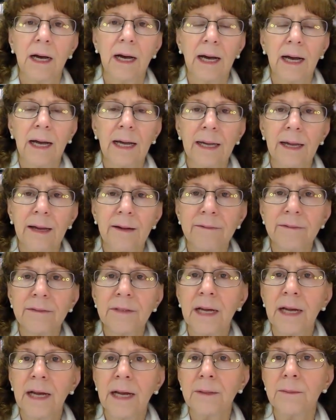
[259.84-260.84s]
I have
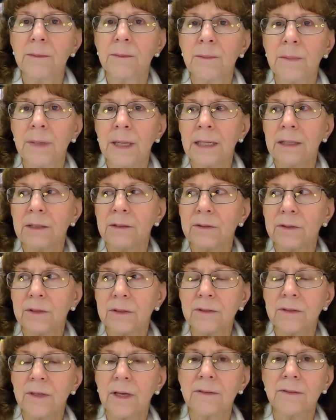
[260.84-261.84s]
not made a
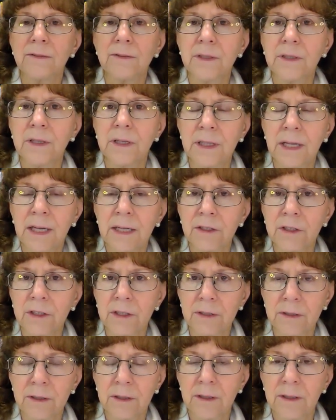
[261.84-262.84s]
successful
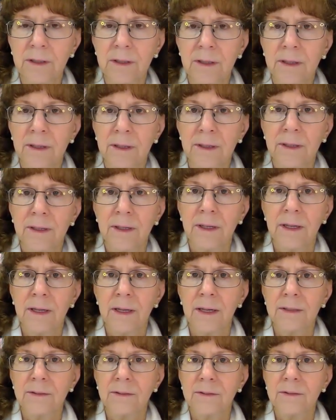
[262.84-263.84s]
connection.
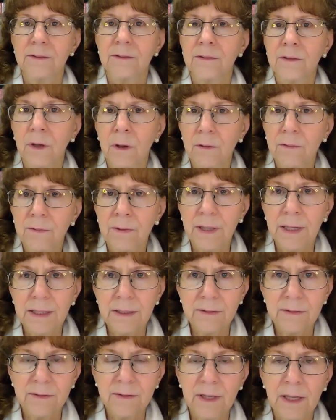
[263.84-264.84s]

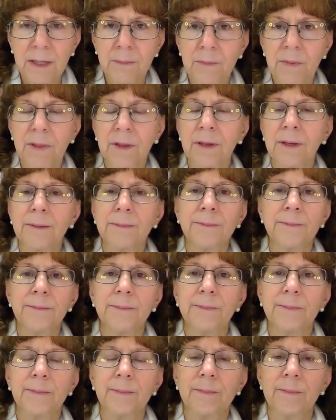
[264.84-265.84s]
Snowflake, same thing.
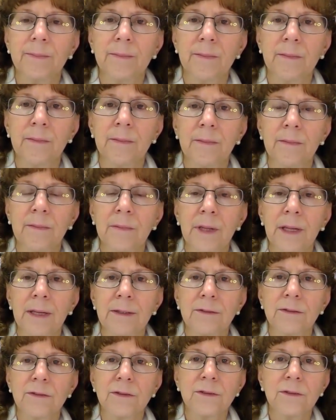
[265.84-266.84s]

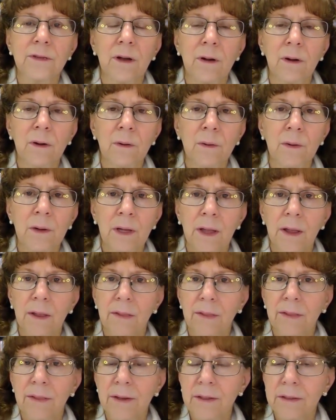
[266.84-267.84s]
So
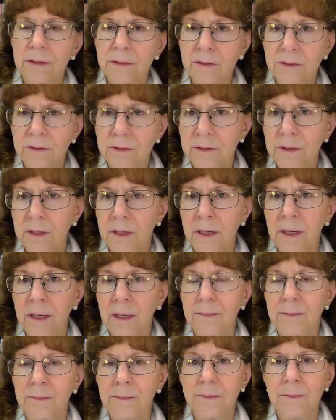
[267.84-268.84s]
there's,
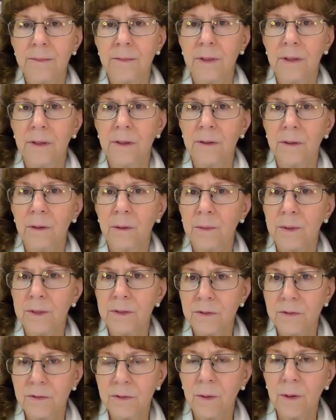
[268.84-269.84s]
um, you know, with
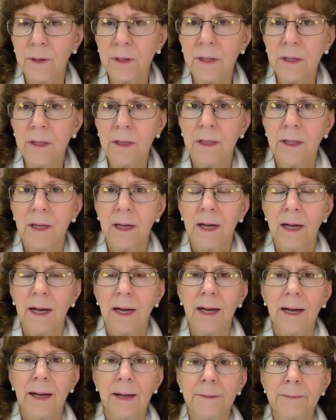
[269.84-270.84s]
soil,
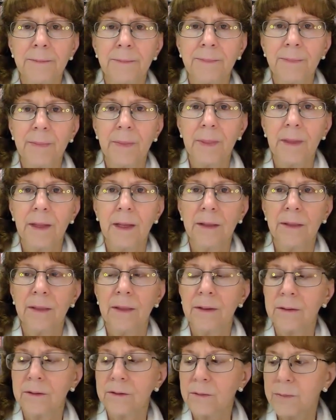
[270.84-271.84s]
um,
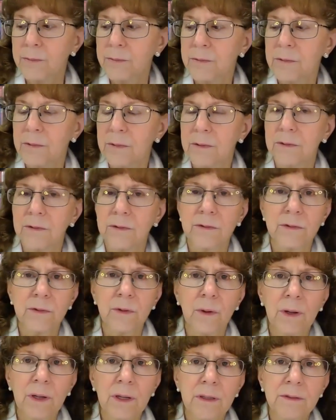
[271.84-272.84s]
there's
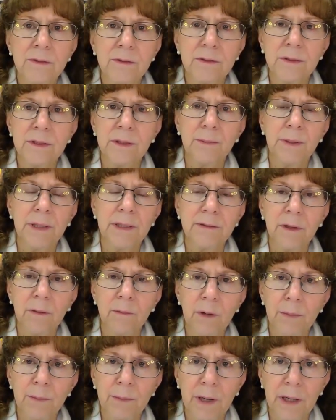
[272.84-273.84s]
soils, it depends on
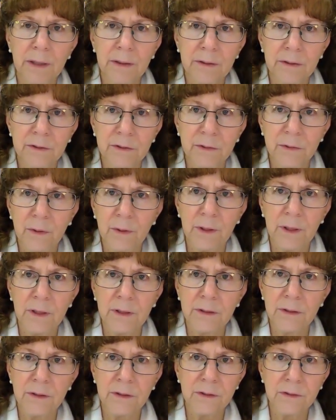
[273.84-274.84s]
what part of the soil
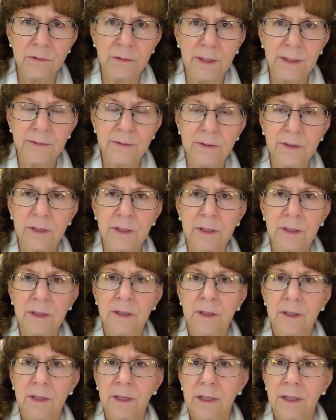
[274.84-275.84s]
you're addressing.
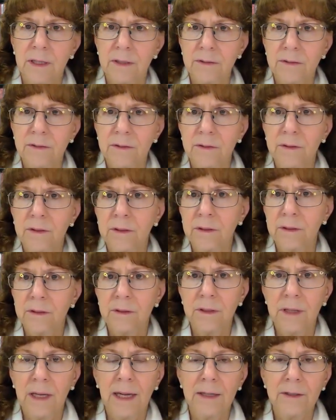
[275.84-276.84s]
Is it
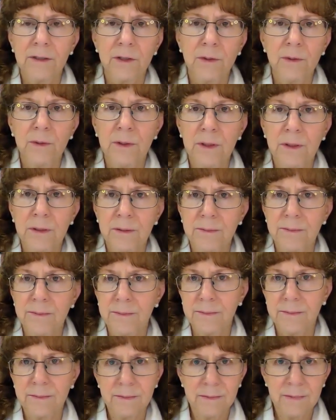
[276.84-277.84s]
the actual
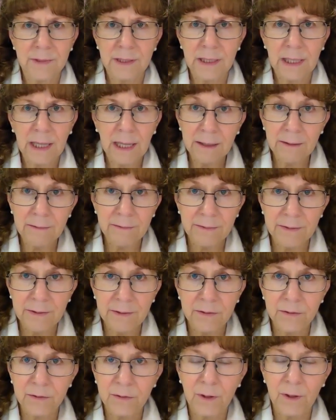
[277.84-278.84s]
life in
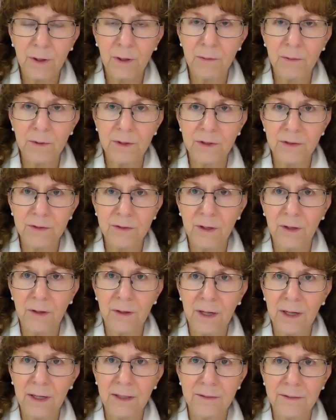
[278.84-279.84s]
the soil, which is all
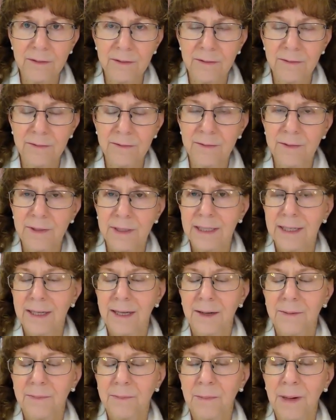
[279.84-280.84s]
kinds of
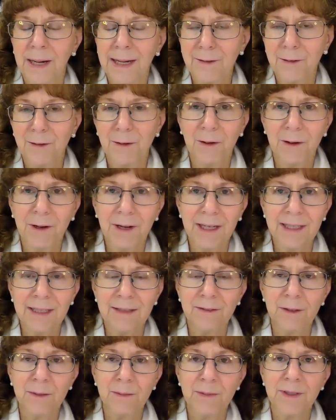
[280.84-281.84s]

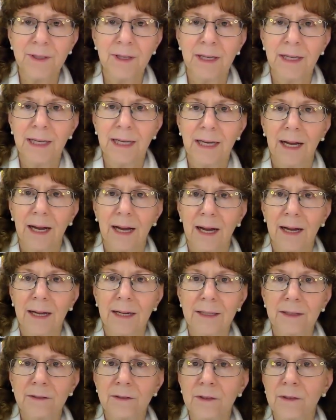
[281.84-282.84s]
microorganisms?
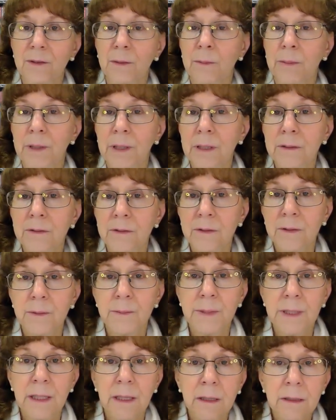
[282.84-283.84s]
Uh, is it the bugs and the
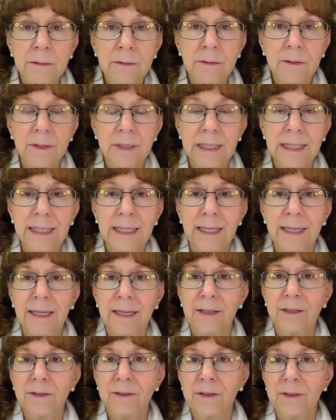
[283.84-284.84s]
beetles?
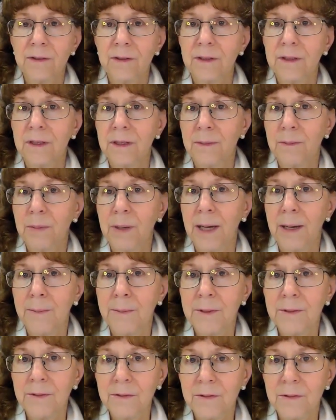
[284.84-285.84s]
Is it the
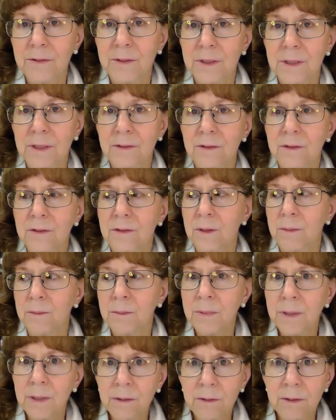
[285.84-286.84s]
pebbles? Is it the
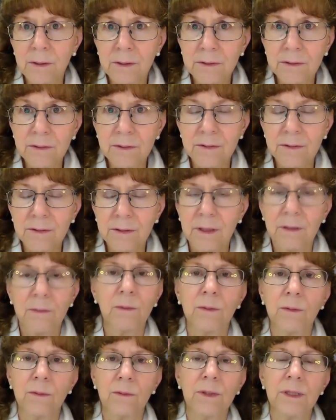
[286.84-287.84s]
minerals?
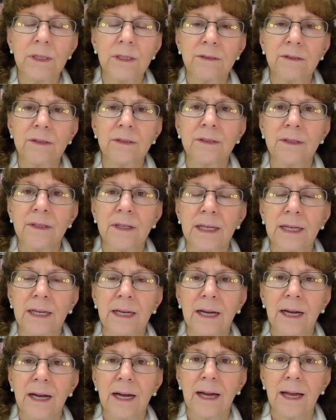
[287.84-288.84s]
What is it?
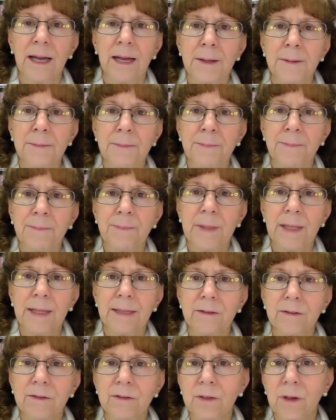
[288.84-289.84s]
Um,
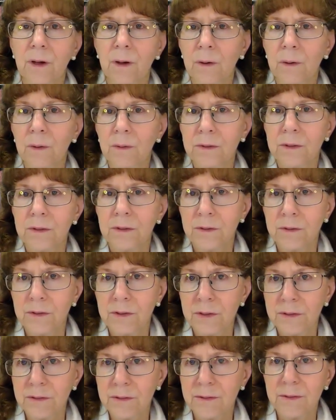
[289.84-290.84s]
so you
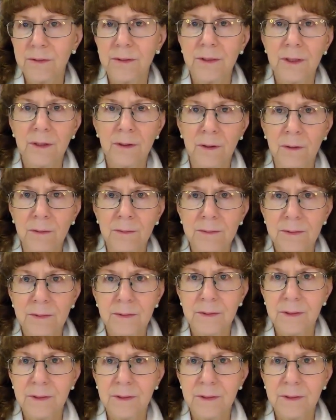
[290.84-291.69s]
just, you know,